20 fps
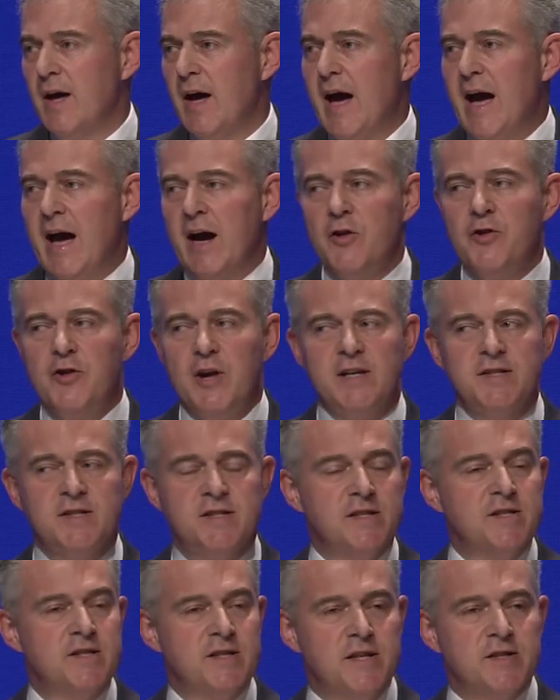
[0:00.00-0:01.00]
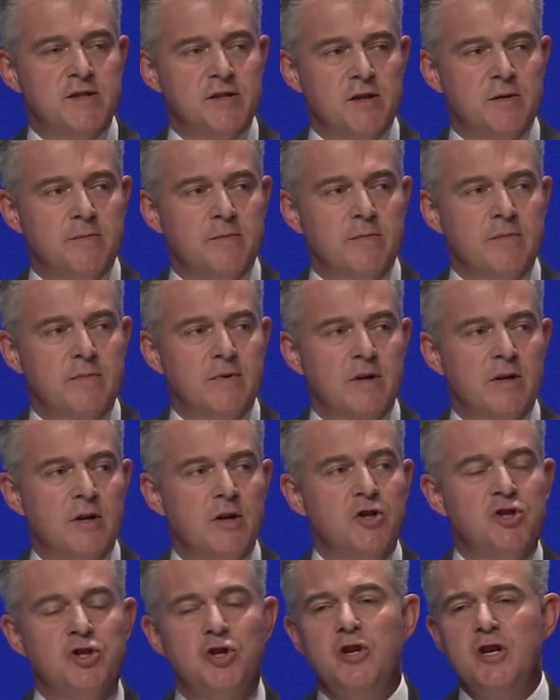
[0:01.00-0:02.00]
Our justice system
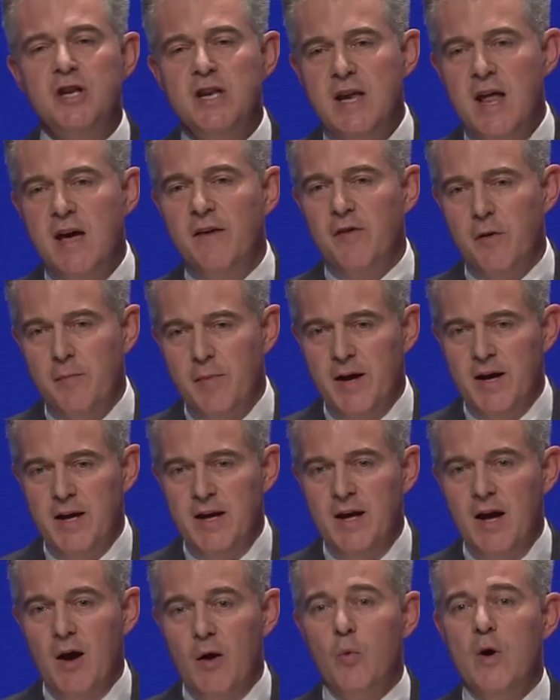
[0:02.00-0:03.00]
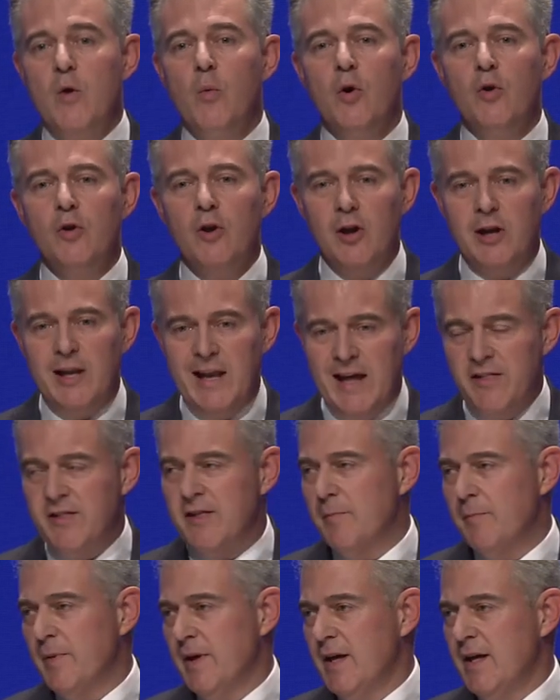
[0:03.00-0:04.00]
should never be, we will not let
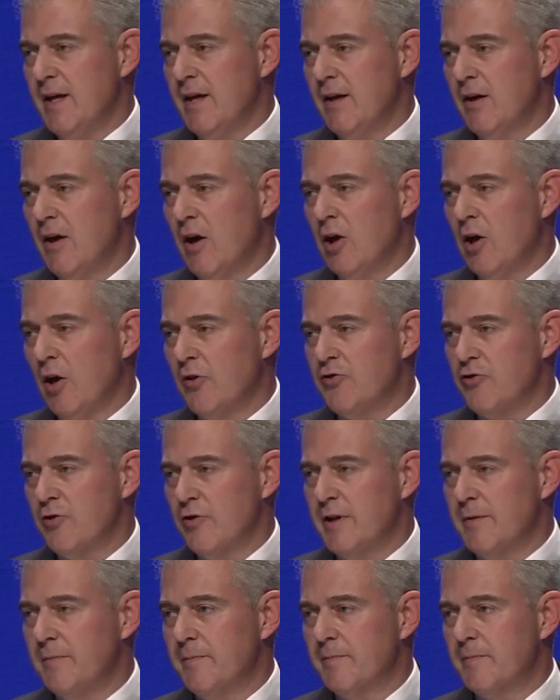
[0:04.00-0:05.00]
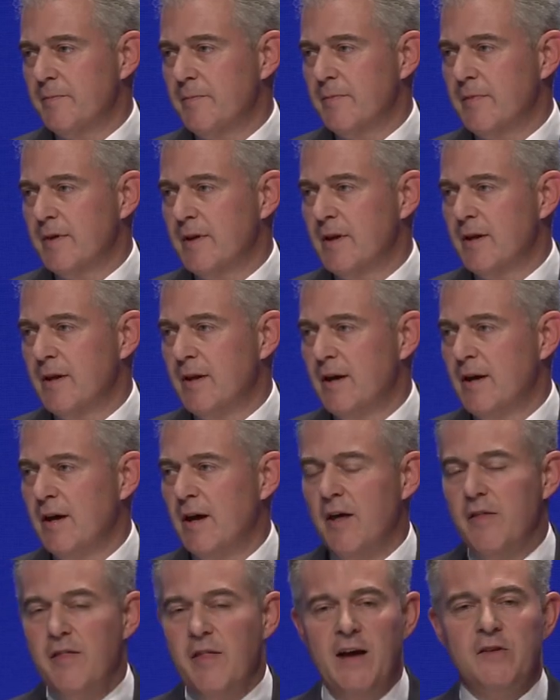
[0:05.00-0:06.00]
it be, a lottery.
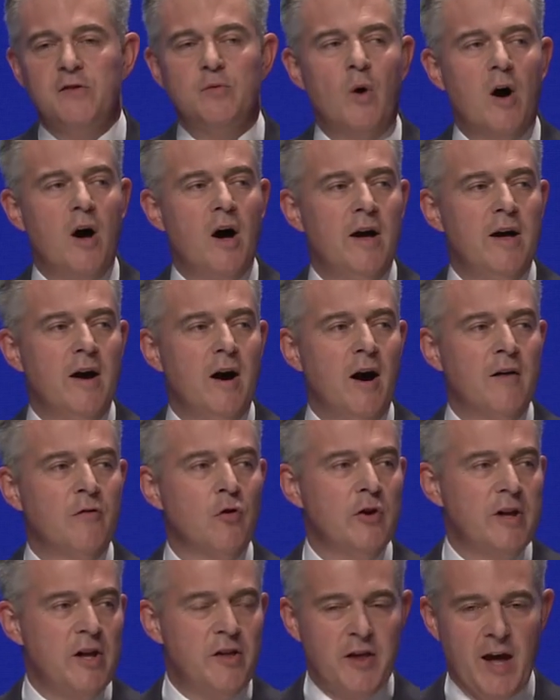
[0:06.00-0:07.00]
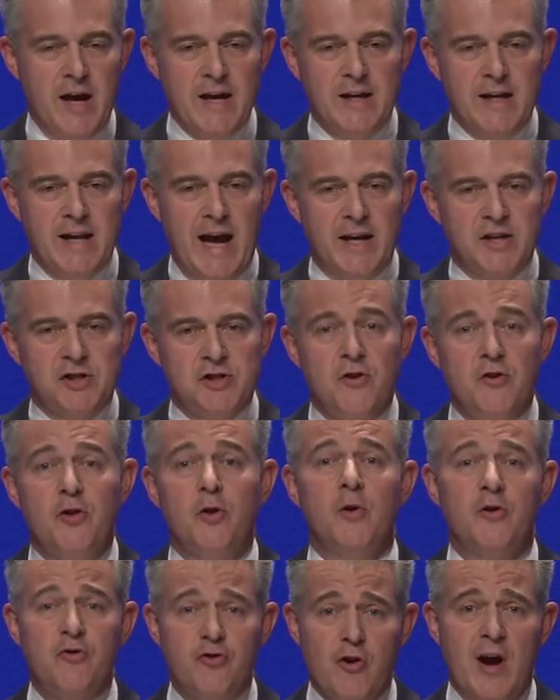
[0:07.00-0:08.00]
And that's why I've already taken action
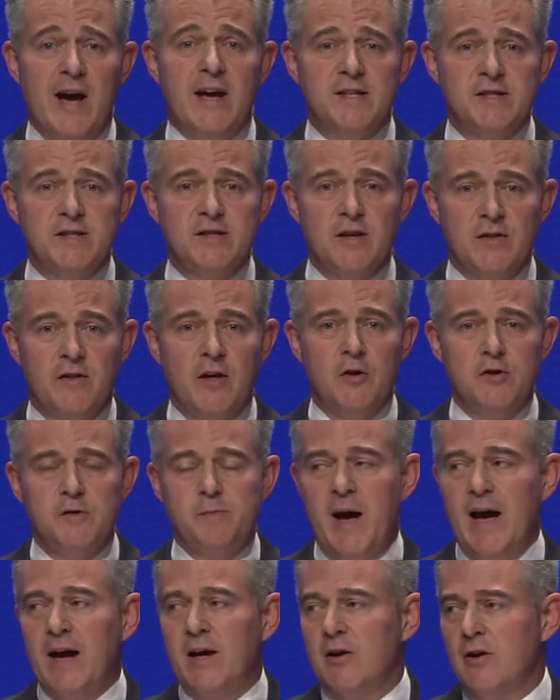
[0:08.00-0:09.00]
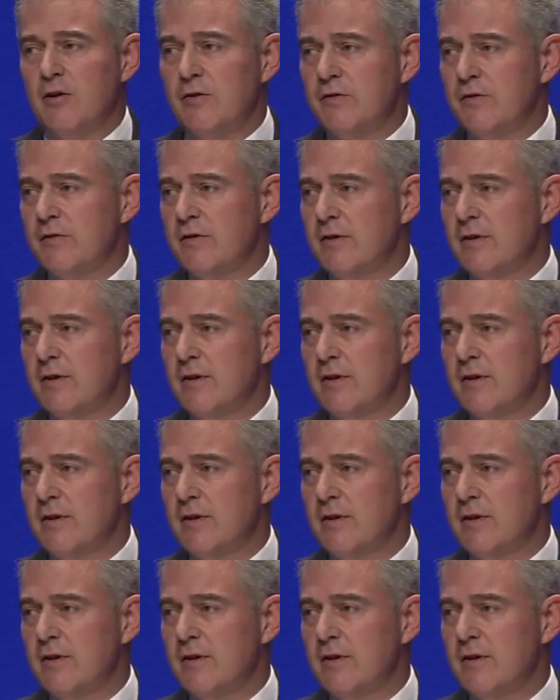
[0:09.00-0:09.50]
to address those backlogs.